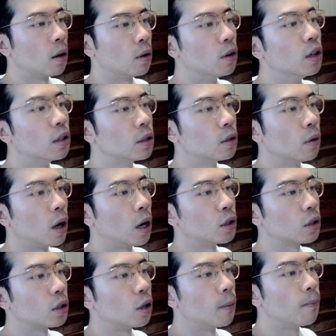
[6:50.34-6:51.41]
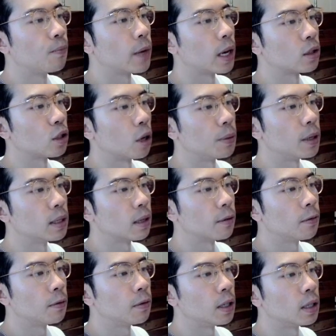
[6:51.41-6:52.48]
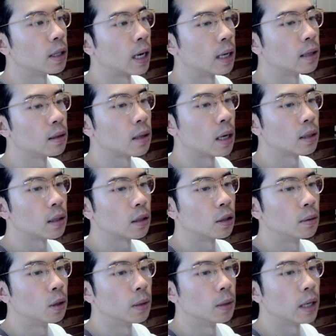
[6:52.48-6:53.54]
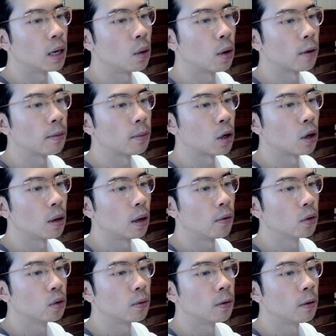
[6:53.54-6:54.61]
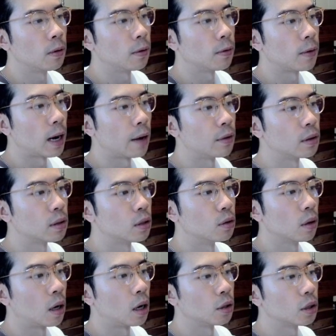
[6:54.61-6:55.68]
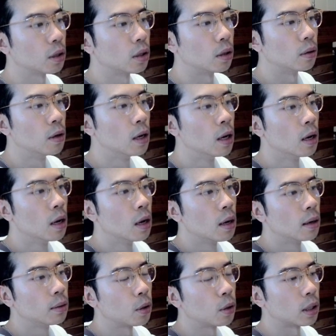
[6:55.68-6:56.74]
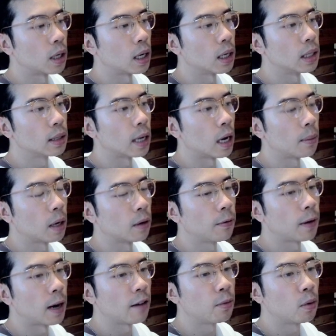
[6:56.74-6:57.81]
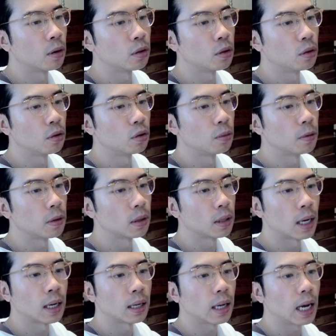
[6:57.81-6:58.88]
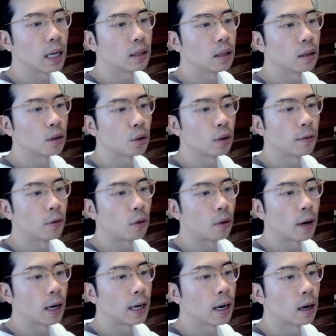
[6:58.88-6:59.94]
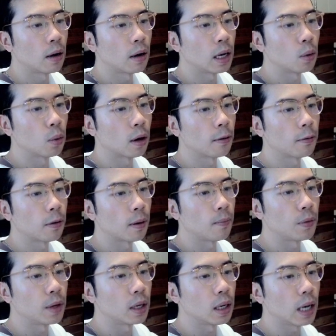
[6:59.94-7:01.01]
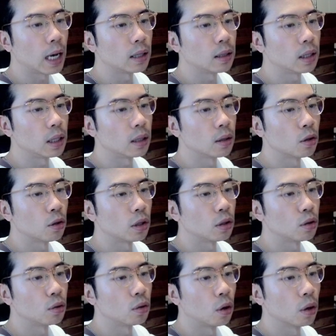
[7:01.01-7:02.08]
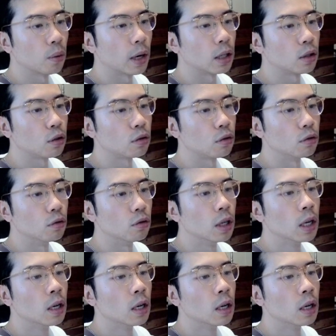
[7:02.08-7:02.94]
is still logical. XRP is at 59 cents at the moment. Anywhere from current level to 55 is still logical. Polkadot is down about 5.22% at 1834 right now. Anywhere from the 1832 all the way to